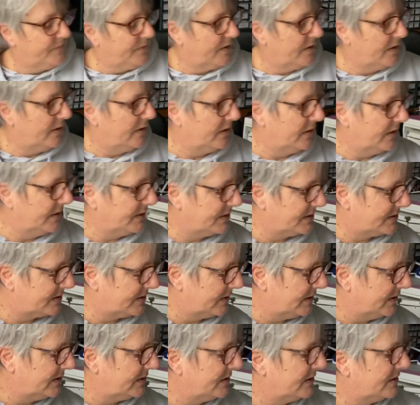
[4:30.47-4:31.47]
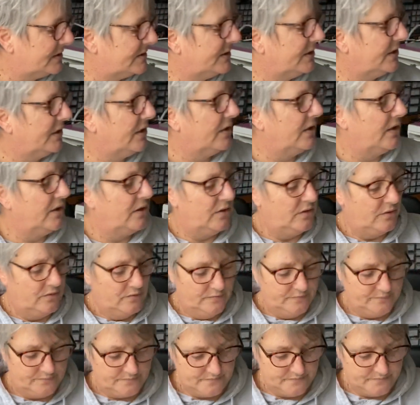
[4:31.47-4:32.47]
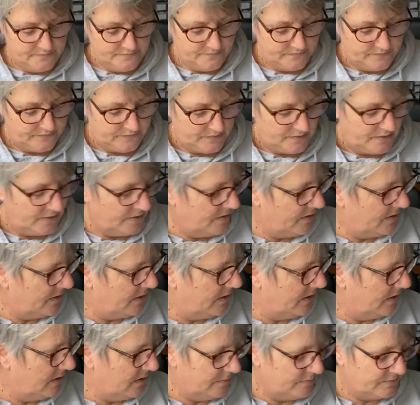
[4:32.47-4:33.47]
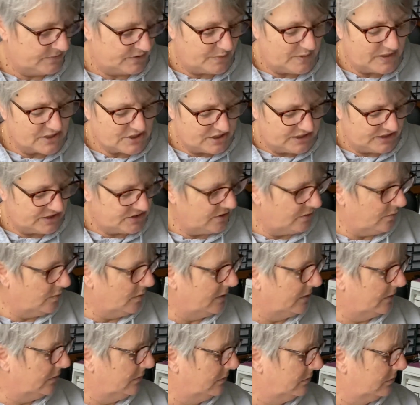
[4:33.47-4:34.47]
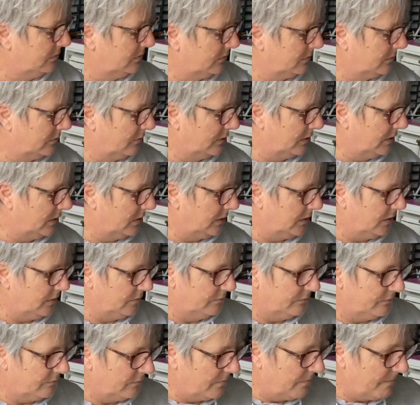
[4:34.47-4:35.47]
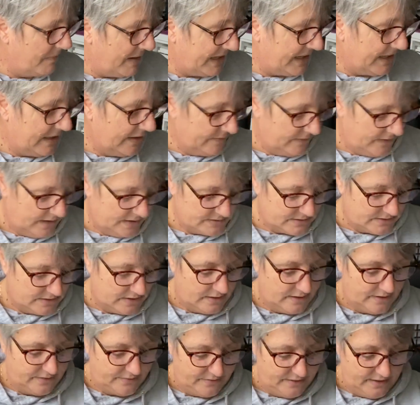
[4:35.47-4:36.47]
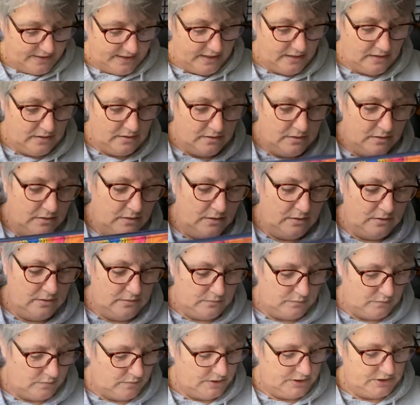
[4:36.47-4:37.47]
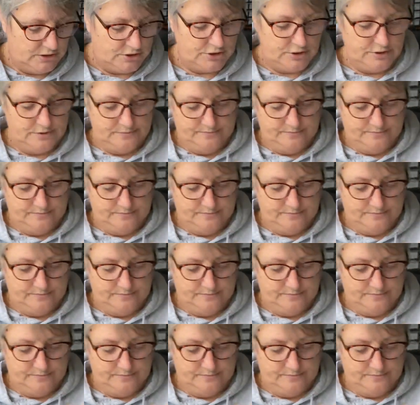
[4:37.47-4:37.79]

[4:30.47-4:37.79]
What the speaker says: I decided to go to actually do one making the entire thing, which